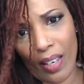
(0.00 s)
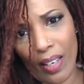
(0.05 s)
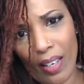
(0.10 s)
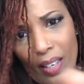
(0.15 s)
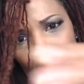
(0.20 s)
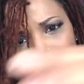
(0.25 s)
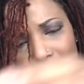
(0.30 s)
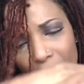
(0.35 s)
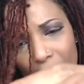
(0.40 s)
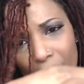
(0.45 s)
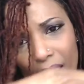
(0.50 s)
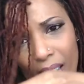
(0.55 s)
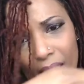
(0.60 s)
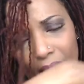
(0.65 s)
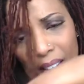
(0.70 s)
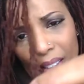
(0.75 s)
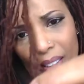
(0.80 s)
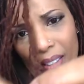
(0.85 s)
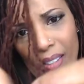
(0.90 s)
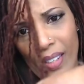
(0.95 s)

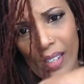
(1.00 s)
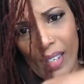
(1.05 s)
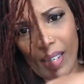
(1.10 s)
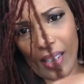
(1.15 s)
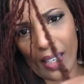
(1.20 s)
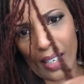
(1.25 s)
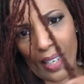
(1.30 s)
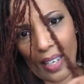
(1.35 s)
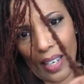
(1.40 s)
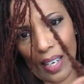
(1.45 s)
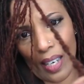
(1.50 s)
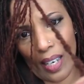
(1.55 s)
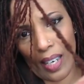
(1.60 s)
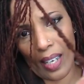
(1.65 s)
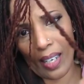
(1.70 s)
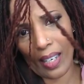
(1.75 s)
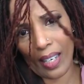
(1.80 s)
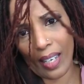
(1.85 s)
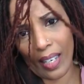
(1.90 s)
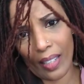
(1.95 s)
Yeah,
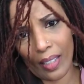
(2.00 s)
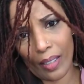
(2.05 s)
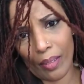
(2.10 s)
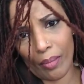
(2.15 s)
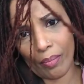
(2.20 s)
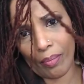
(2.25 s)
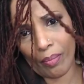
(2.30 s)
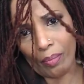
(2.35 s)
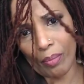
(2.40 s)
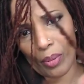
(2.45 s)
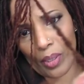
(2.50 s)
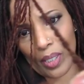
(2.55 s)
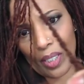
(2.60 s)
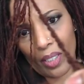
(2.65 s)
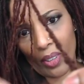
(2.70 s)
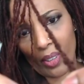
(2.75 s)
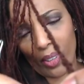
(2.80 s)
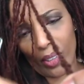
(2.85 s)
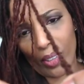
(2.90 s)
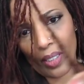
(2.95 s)
I got up pretty
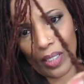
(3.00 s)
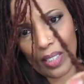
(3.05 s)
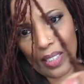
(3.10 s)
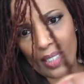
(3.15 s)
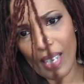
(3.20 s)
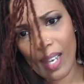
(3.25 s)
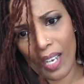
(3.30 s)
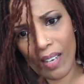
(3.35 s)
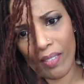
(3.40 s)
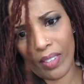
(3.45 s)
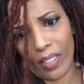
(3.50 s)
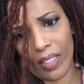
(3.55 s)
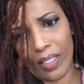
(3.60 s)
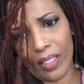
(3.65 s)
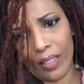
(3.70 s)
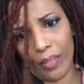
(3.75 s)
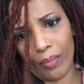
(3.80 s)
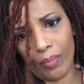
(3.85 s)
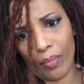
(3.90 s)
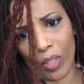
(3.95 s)
early, because I have
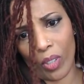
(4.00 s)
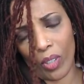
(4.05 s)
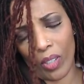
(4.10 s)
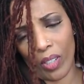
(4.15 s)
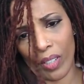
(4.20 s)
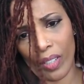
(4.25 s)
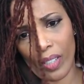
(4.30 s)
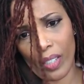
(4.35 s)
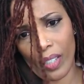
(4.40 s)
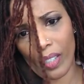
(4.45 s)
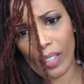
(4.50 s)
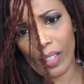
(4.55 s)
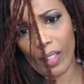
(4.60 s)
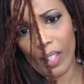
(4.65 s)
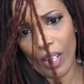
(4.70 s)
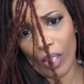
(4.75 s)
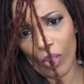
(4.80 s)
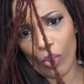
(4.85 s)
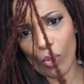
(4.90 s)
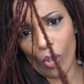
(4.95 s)

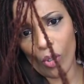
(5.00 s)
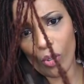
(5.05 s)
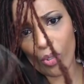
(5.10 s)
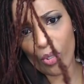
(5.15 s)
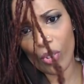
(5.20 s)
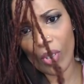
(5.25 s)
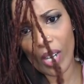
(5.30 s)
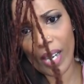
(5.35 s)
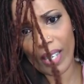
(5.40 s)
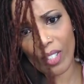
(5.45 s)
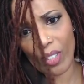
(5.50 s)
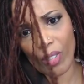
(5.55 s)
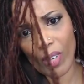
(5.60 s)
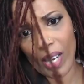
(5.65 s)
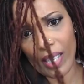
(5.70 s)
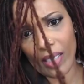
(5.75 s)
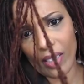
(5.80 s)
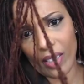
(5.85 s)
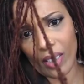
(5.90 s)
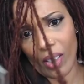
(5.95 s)
a Growth Track
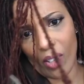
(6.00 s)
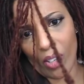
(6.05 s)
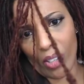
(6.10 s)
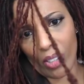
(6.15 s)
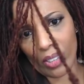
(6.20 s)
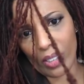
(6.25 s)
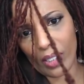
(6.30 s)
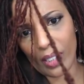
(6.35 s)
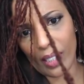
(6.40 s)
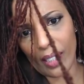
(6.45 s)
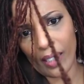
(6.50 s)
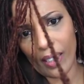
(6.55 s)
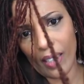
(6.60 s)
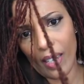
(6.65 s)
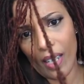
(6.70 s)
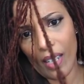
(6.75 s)
Strategy call today